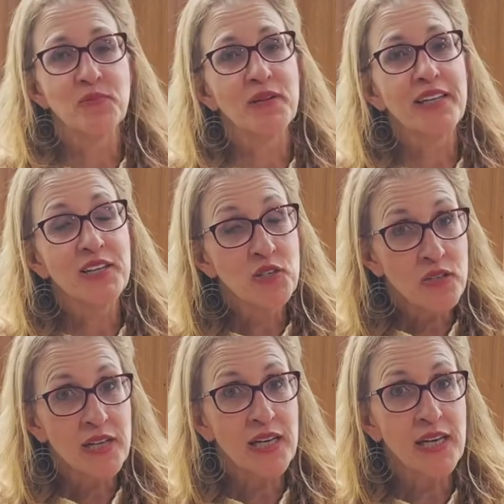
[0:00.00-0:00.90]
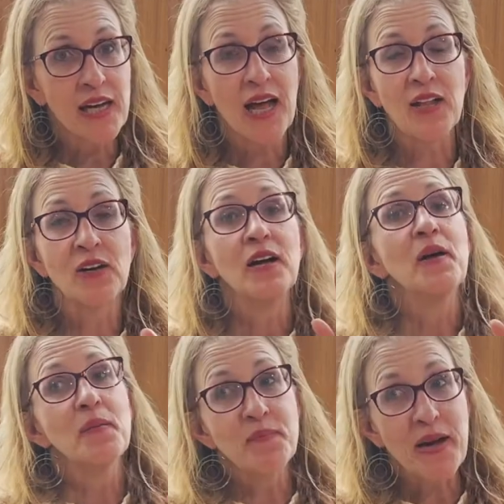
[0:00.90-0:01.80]
really use an e-collar
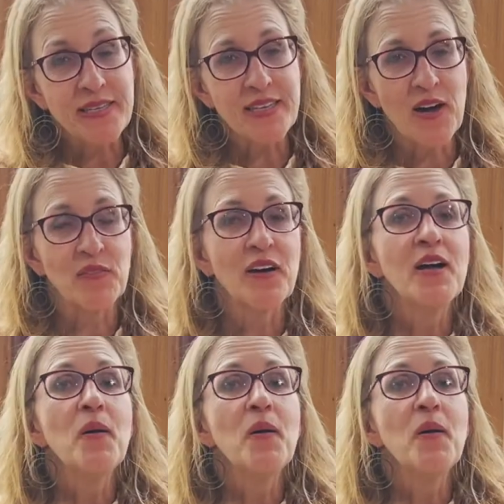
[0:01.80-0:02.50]
myself.